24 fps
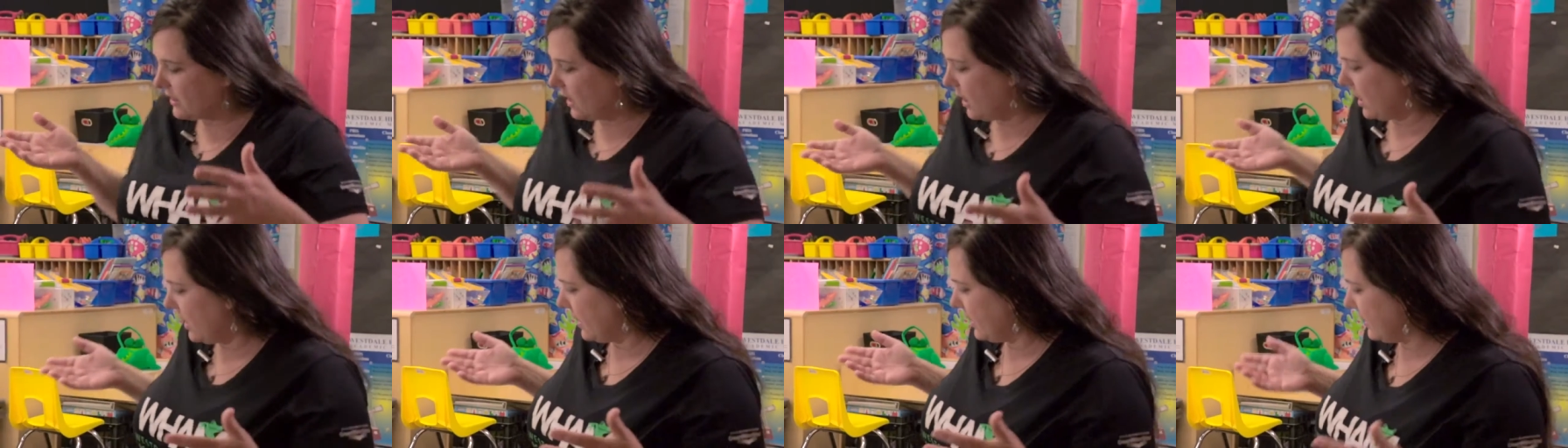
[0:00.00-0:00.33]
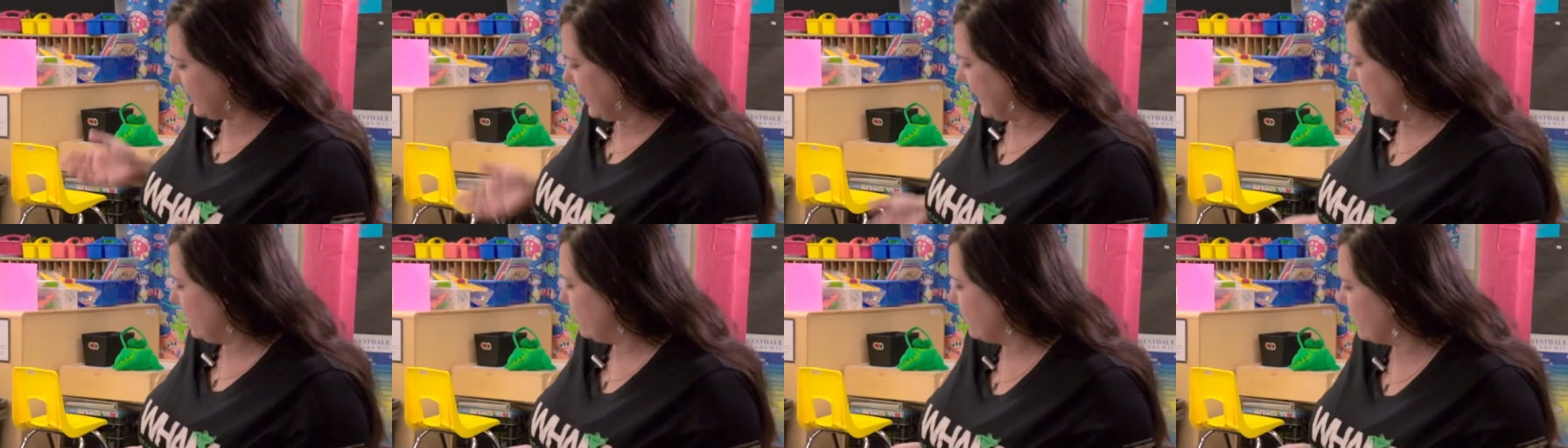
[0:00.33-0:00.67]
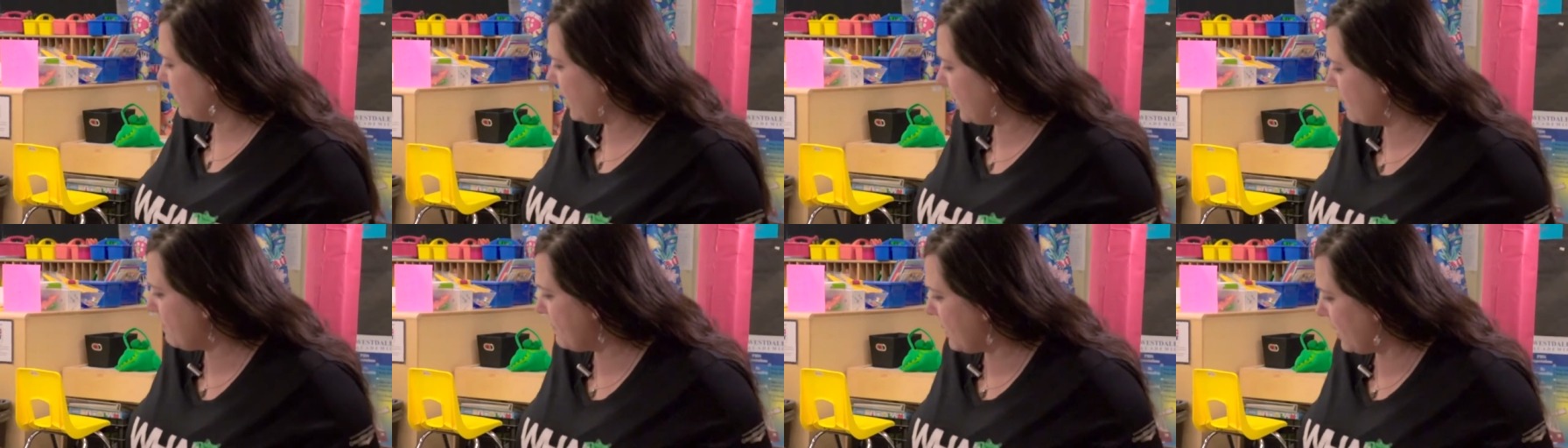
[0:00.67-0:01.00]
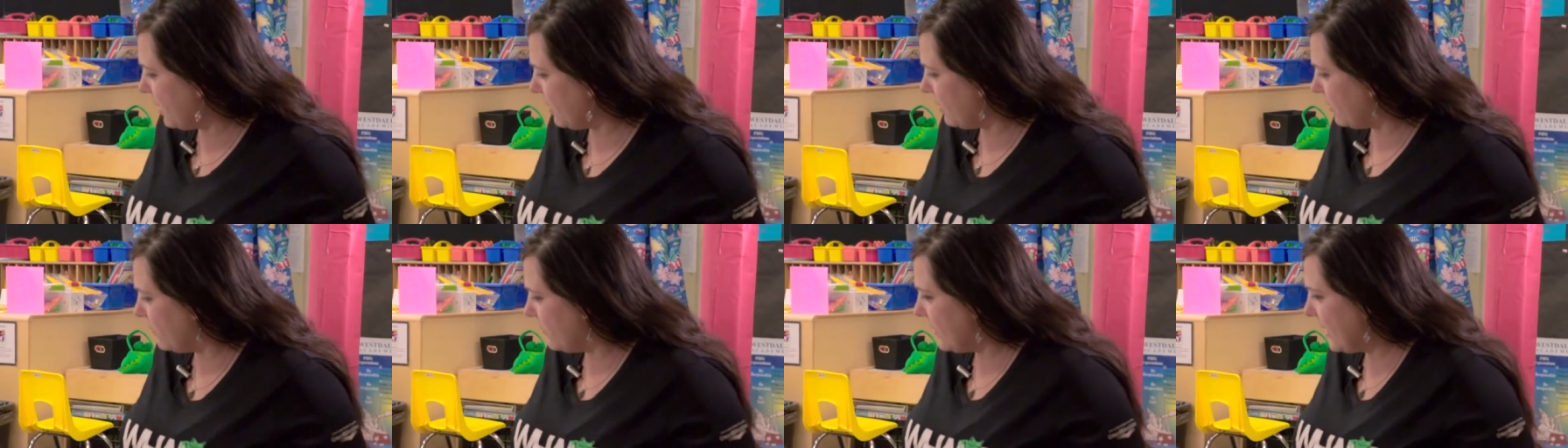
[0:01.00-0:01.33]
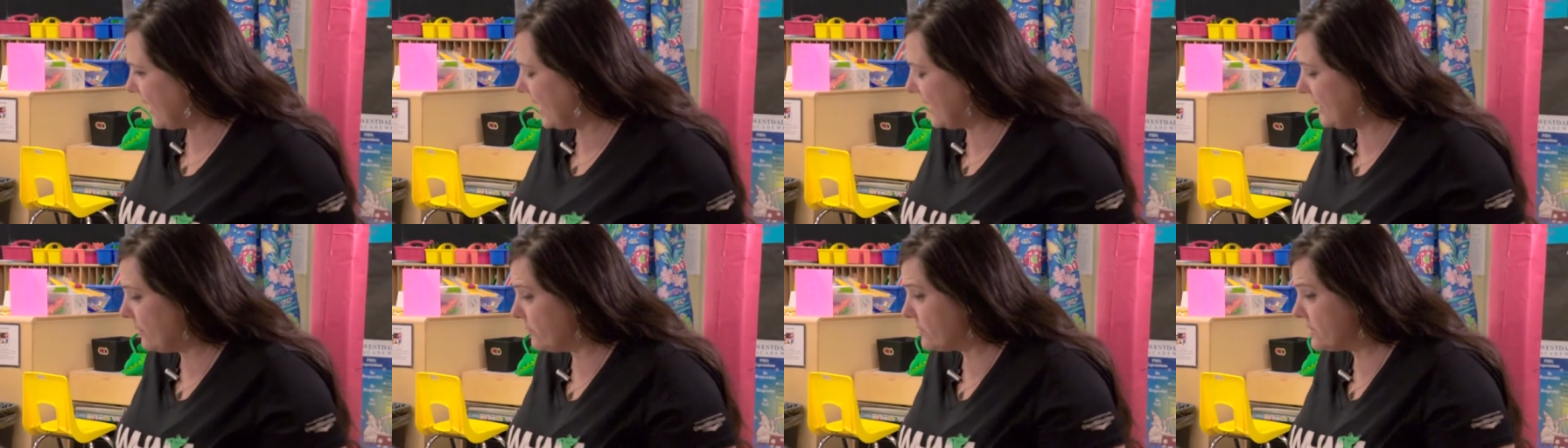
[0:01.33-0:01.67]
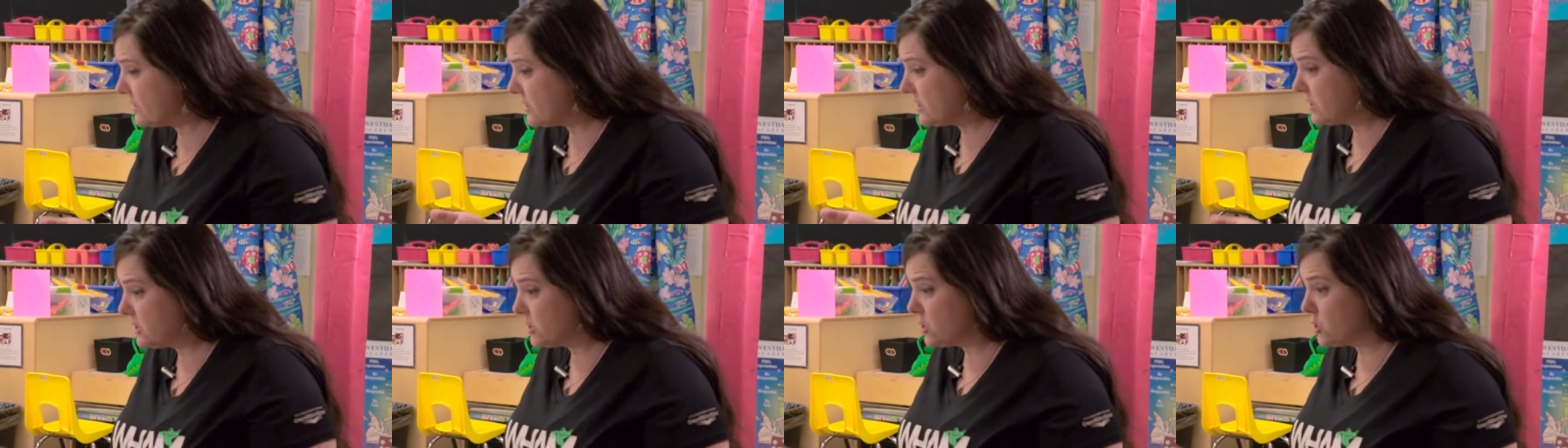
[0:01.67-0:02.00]
uh, gator gumbo, and it
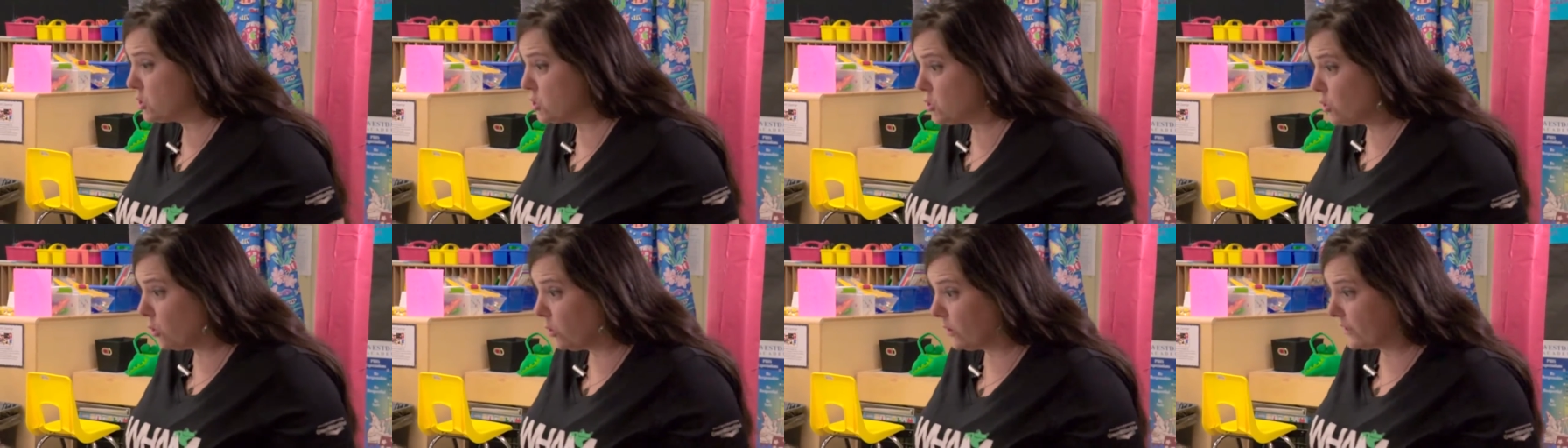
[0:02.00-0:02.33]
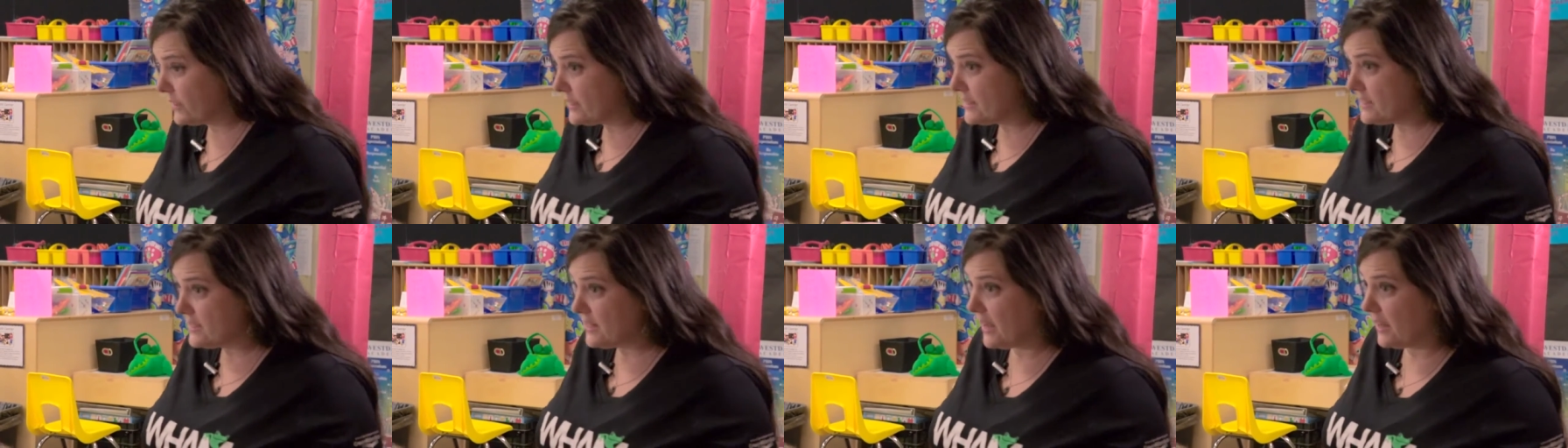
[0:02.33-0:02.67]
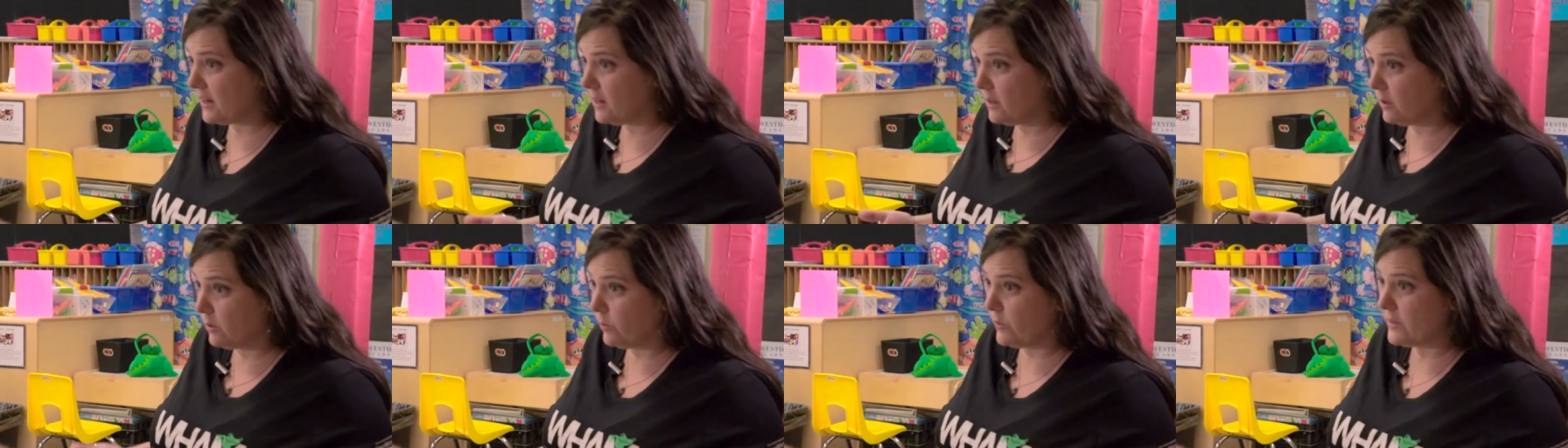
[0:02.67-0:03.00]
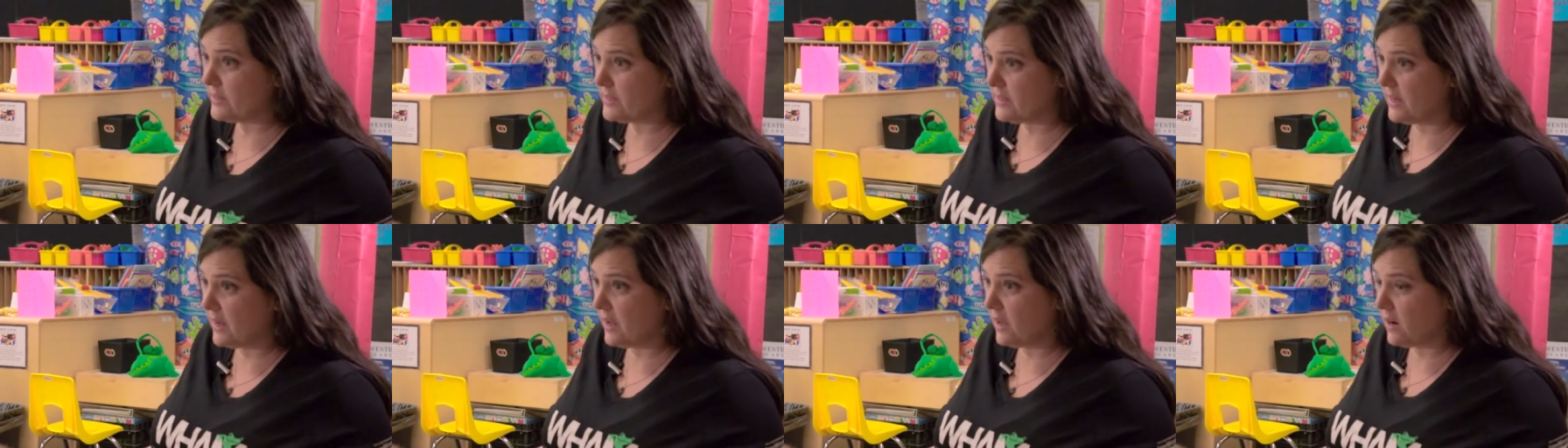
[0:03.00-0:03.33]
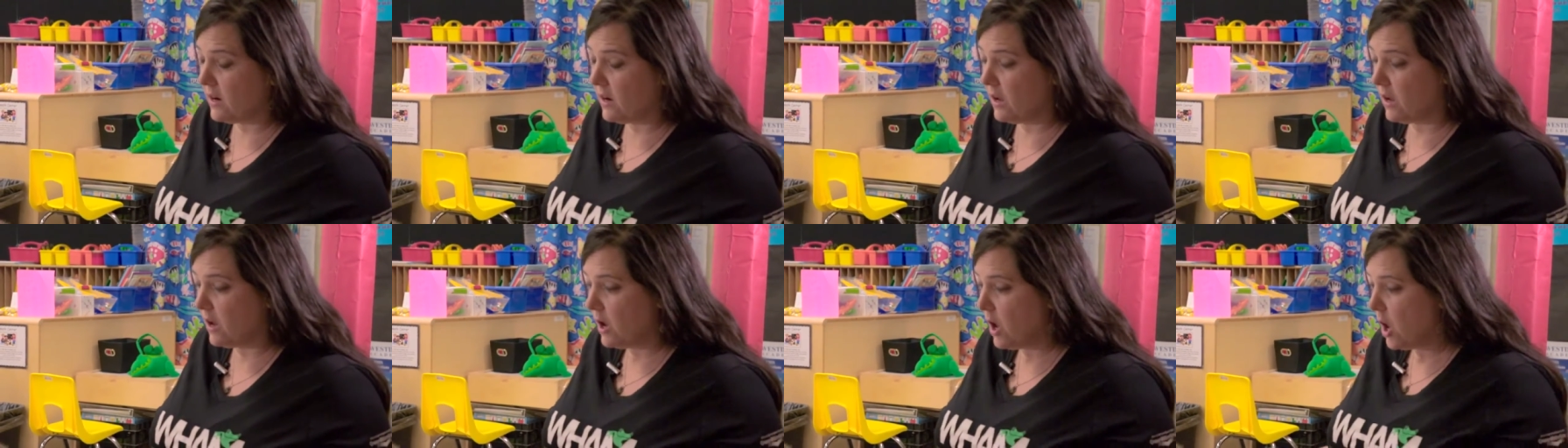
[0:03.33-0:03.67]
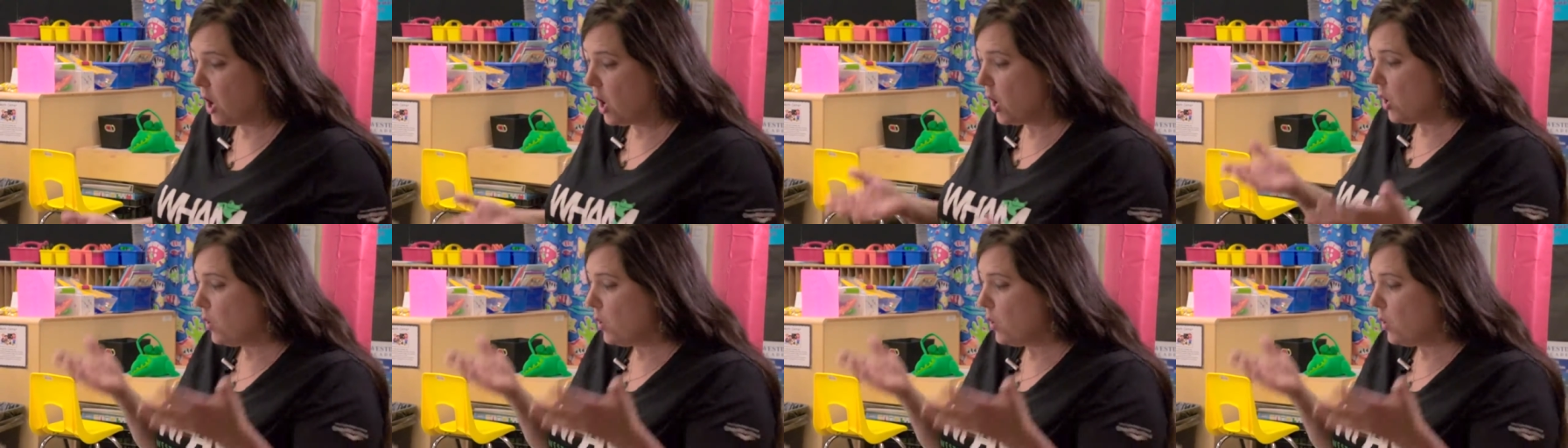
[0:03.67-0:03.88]
was a story set in Louisiana.